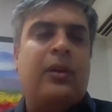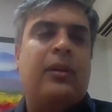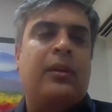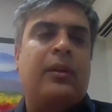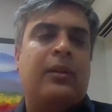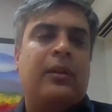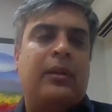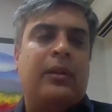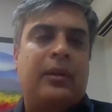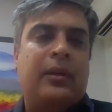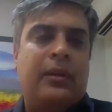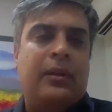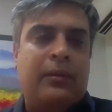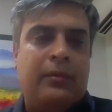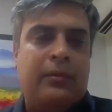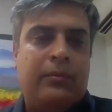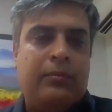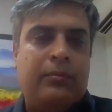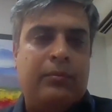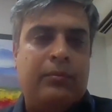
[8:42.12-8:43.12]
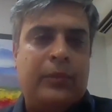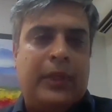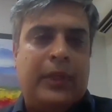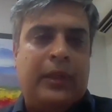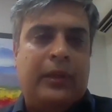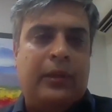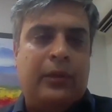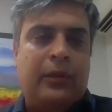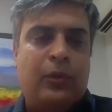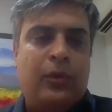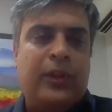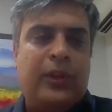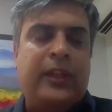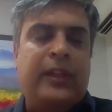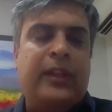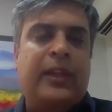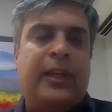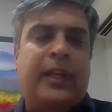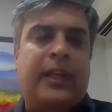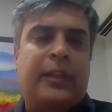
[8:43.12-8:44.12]
on uh, growth
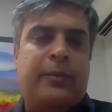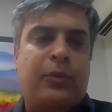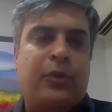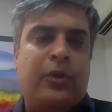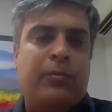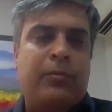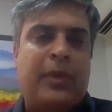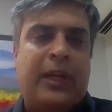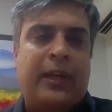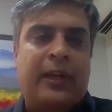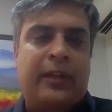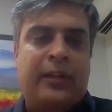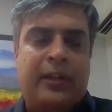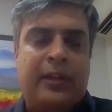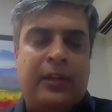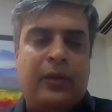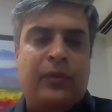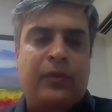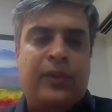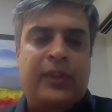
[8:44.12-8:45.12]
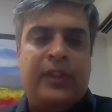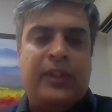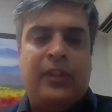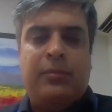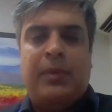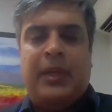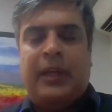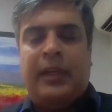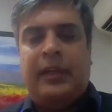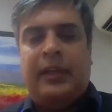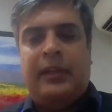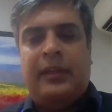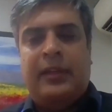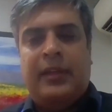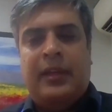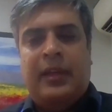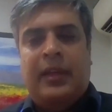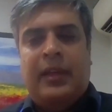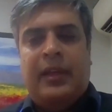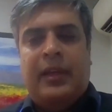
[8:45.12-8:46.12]
in the export markets, in the overseas
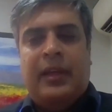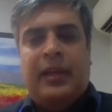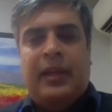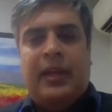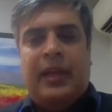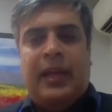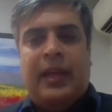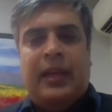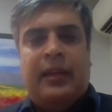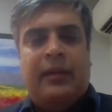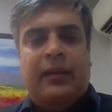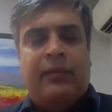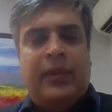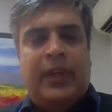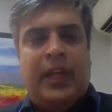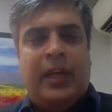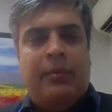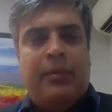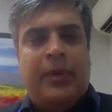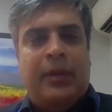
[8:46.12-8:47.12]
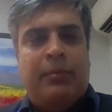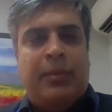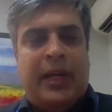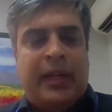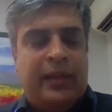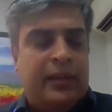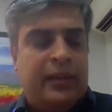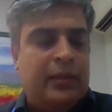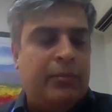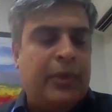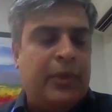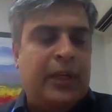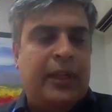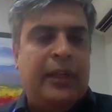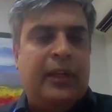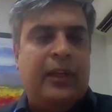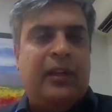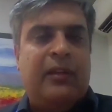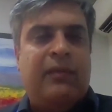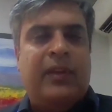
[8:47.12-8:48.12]
markets. And we have been
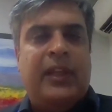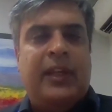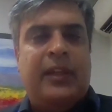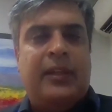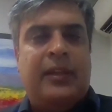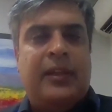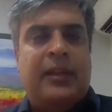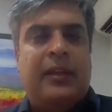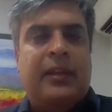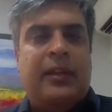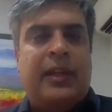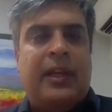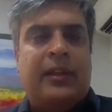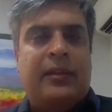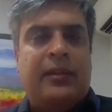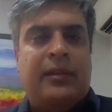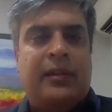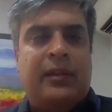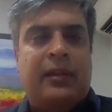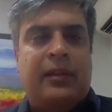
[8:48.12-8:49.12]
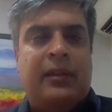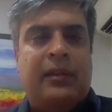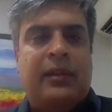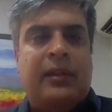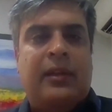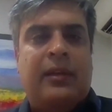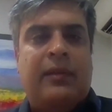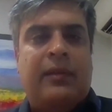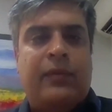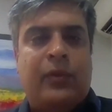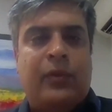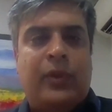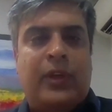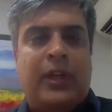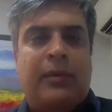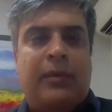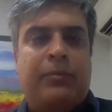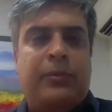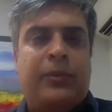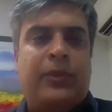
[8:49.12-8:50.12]
participating in various international uh,
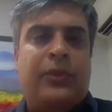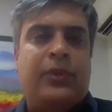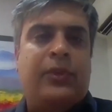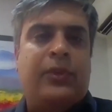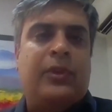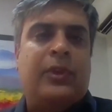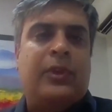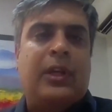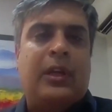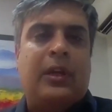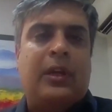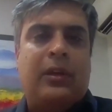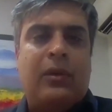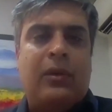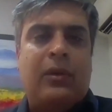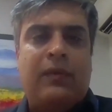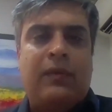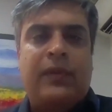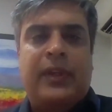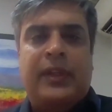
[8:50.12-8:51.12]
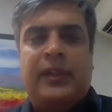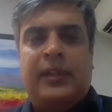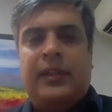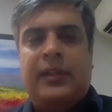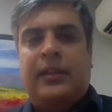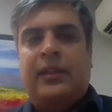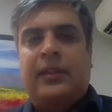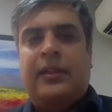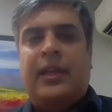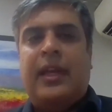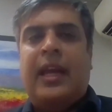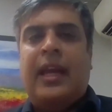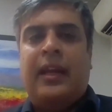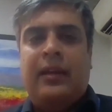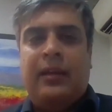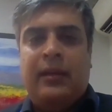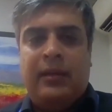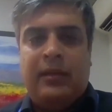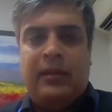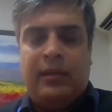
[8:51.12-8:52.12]
forums, uh, conferences,
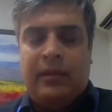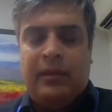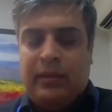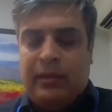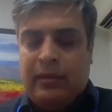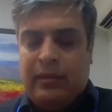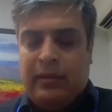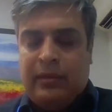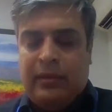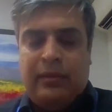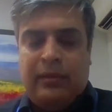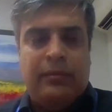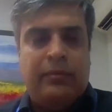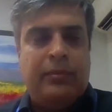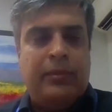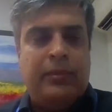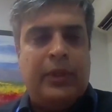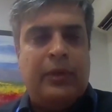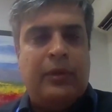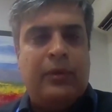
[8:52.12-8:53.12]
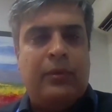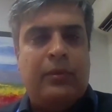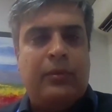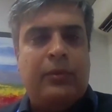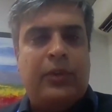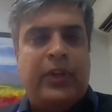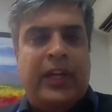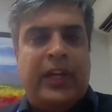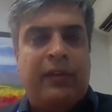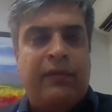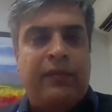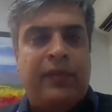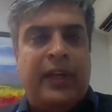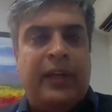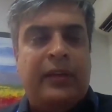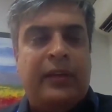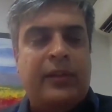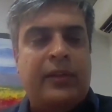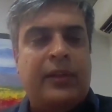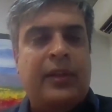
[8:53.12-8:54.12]
and uh, you know trade
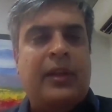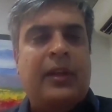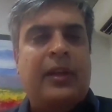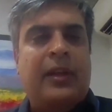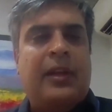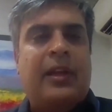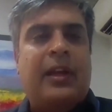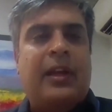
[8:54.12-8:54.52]
fairs.